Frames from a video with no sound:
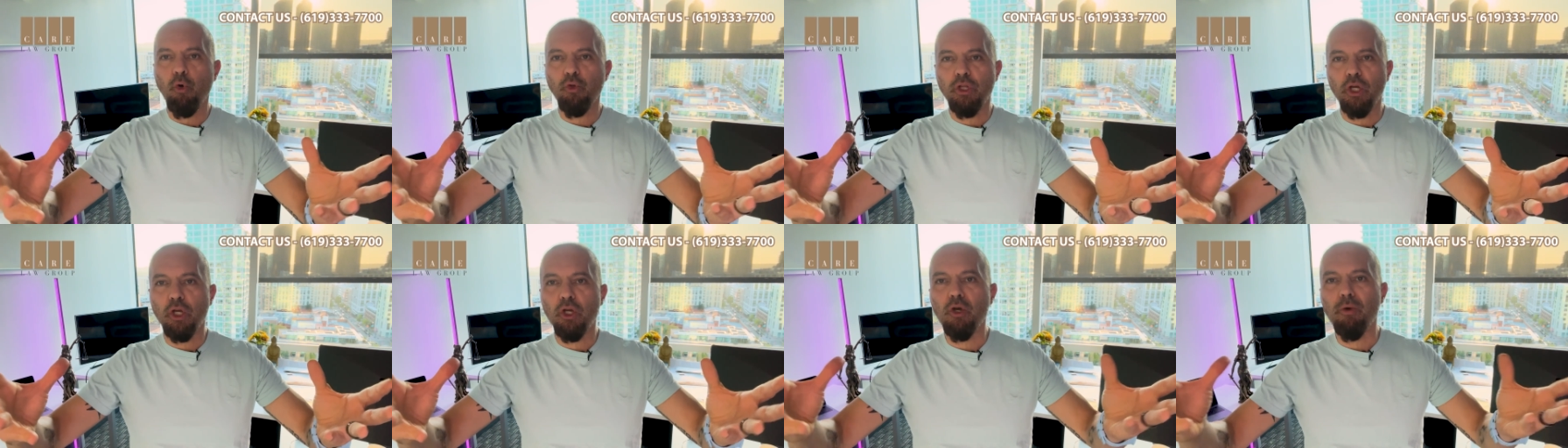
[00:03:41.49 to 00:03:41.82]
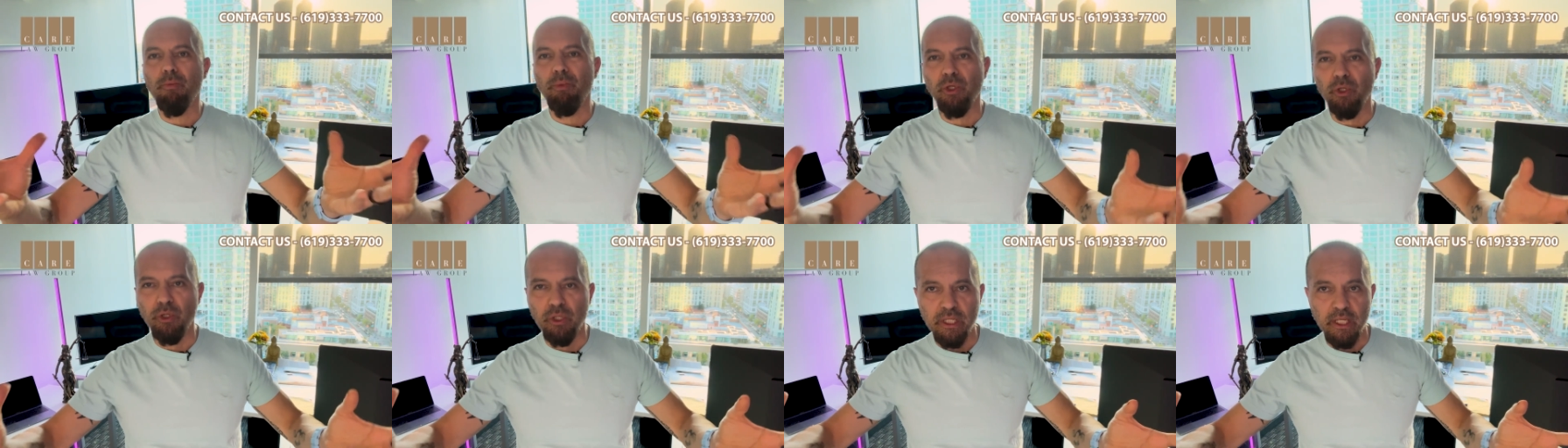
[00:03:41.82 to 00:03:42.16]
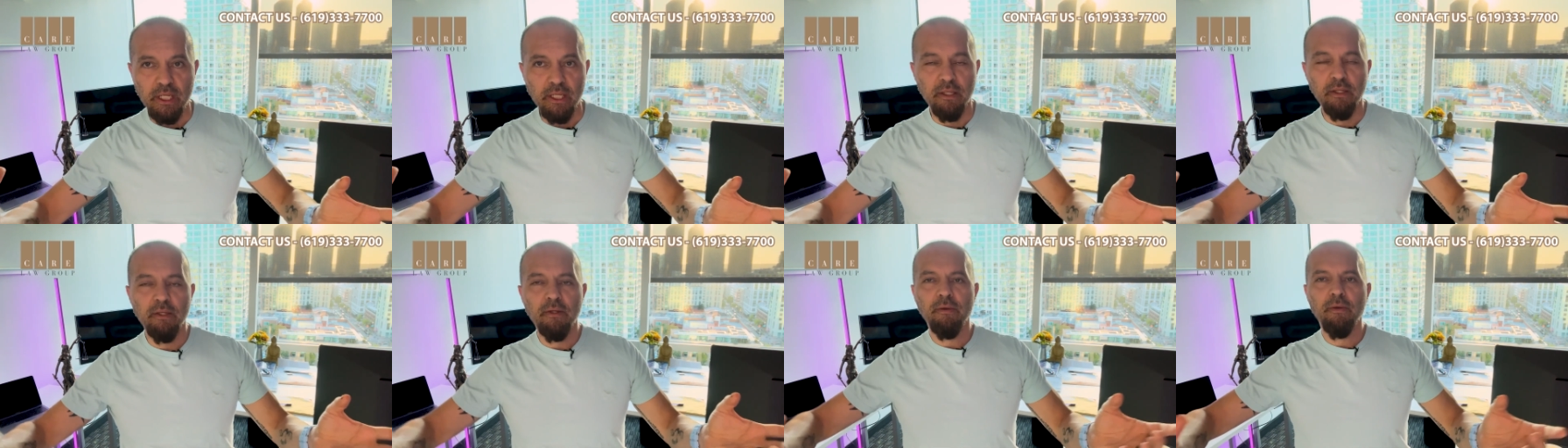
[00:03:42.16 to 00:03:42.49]
the
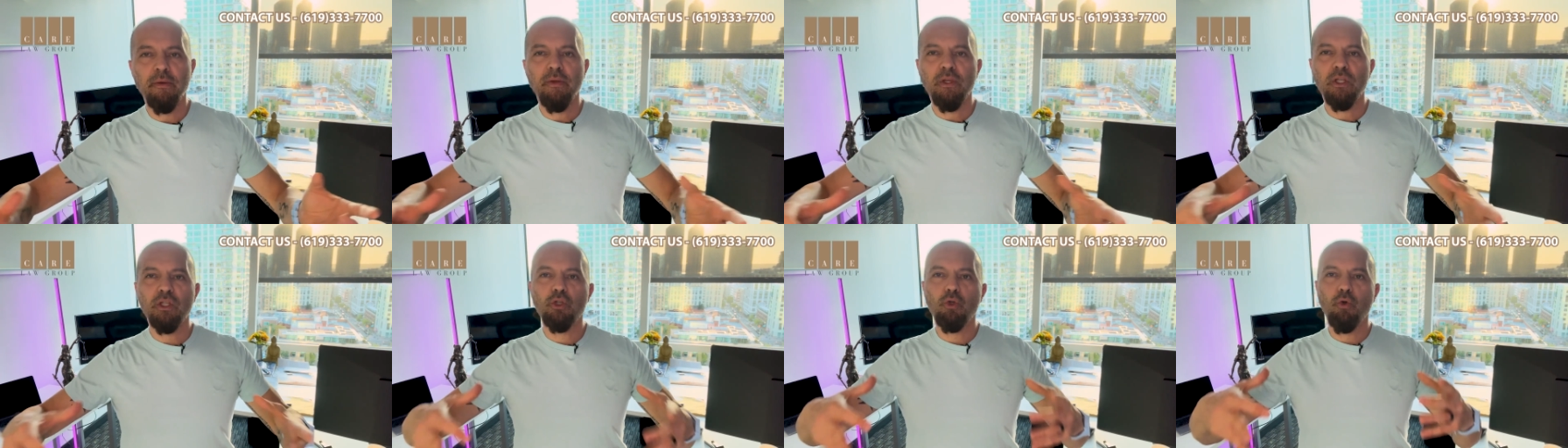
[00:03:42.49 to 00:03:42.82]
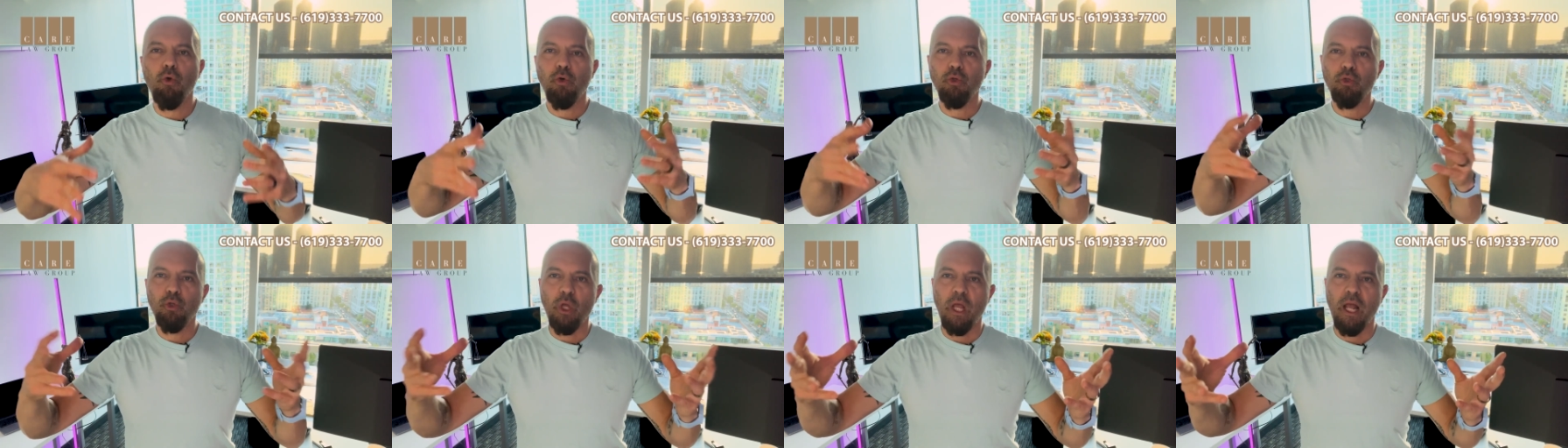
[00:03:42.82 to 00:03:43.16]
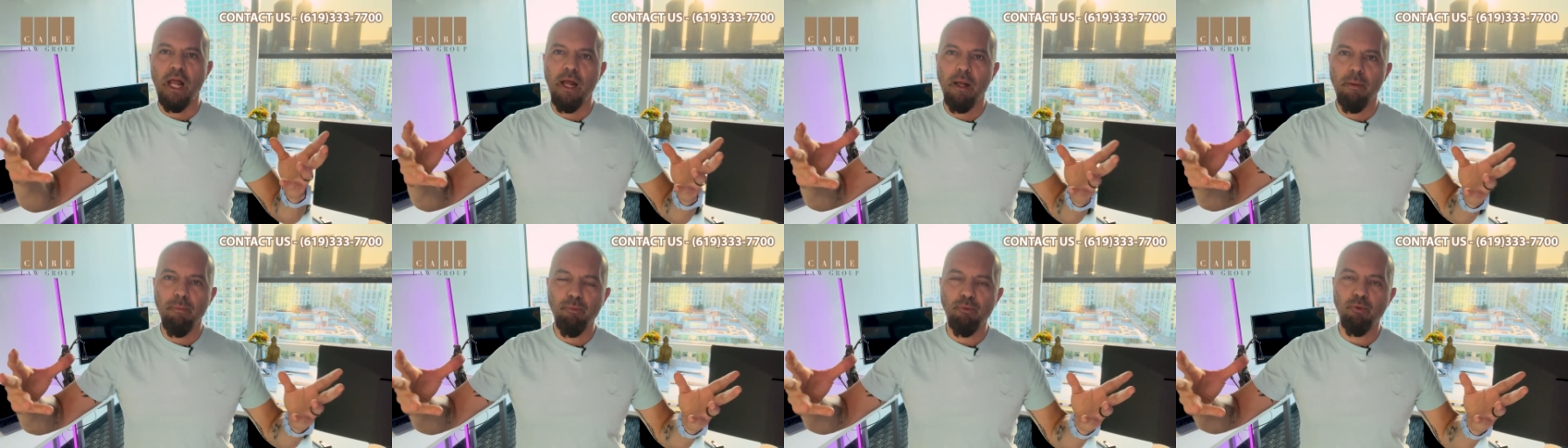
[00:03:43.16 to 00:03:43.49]
community. It's going to
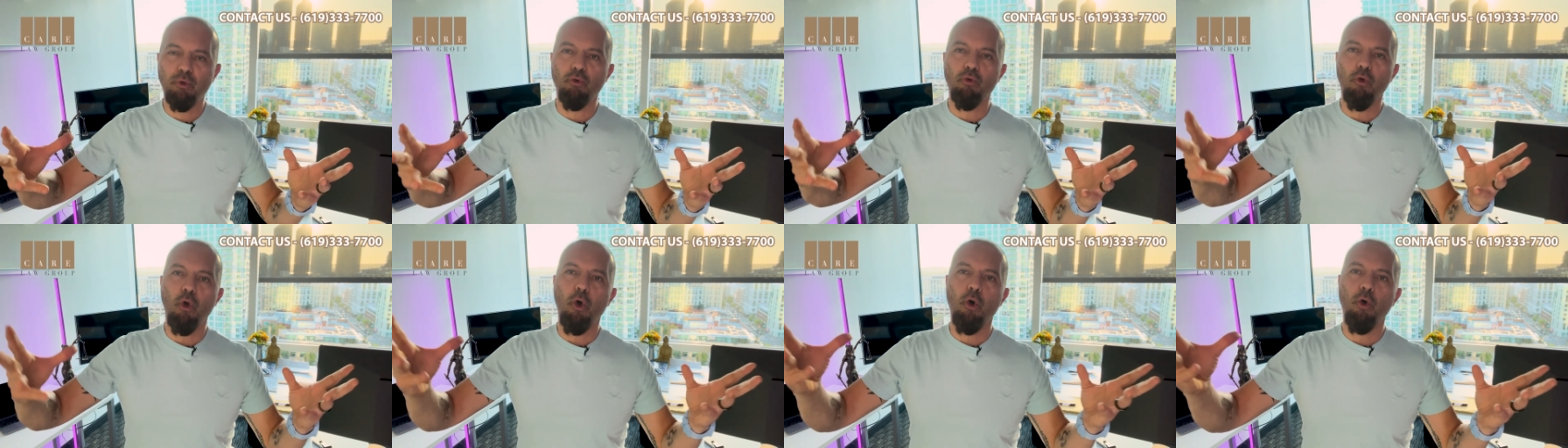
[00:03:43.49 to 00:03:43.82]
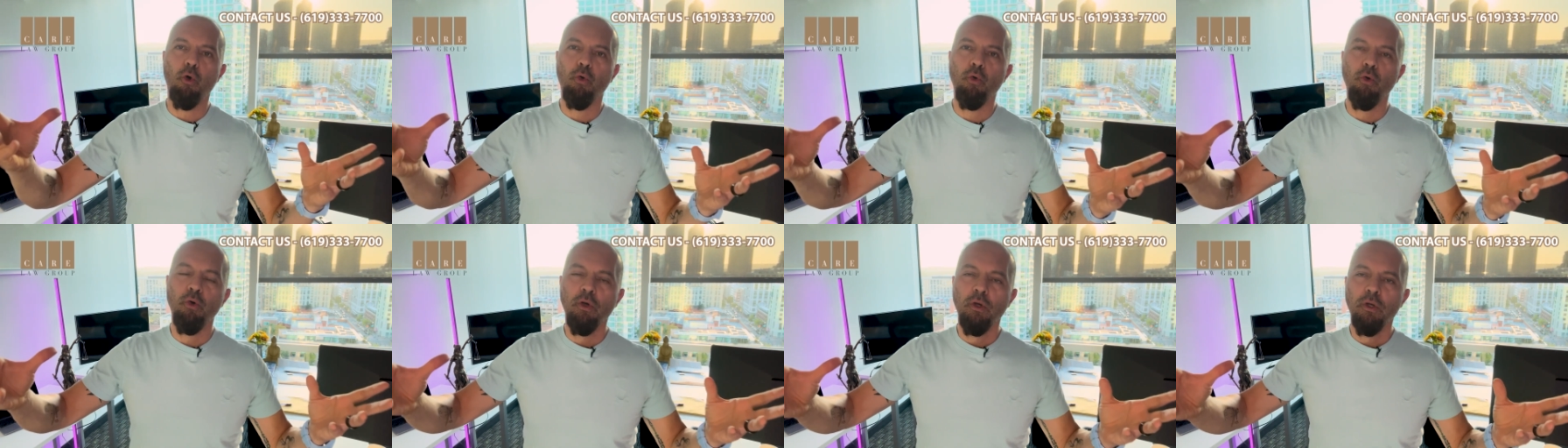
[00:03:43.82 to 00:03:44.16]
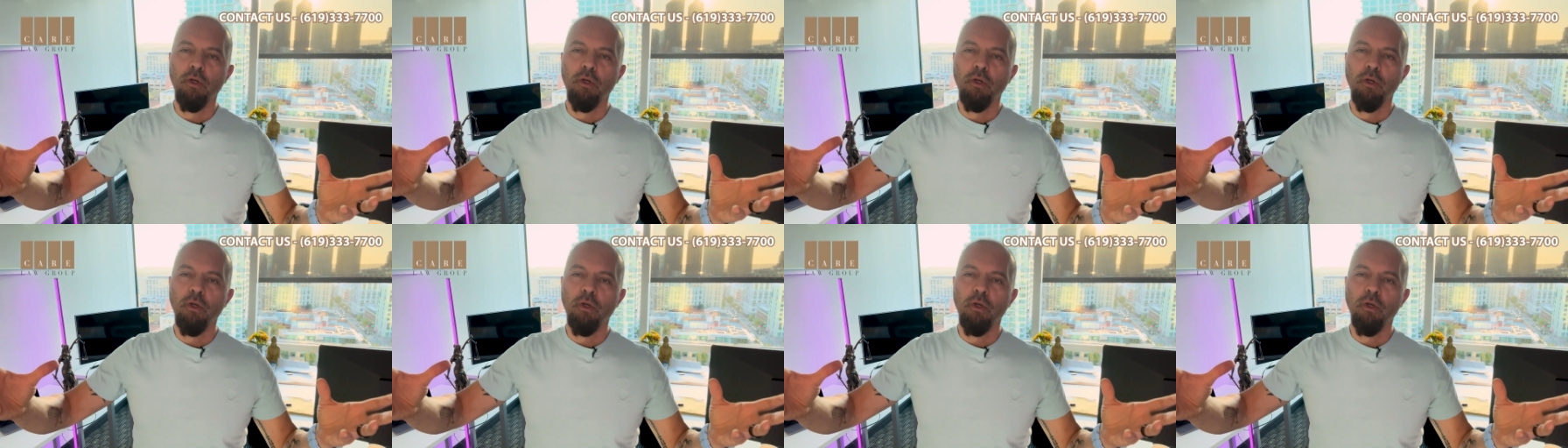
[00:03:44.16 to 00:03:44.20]
help grow